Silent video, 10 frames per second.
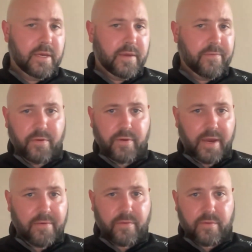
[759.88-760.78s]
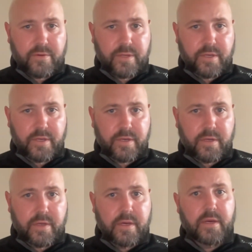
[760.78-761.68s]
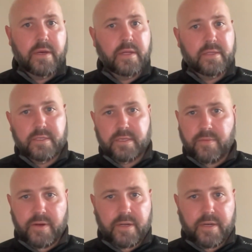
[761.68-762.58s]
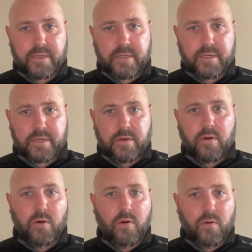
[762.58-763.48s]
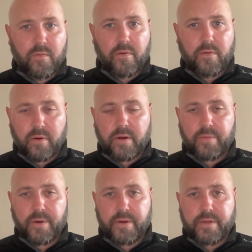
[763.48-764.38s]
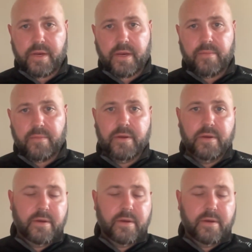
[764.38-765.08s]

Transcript: if you have a routine and someone doesn't over a long period of time,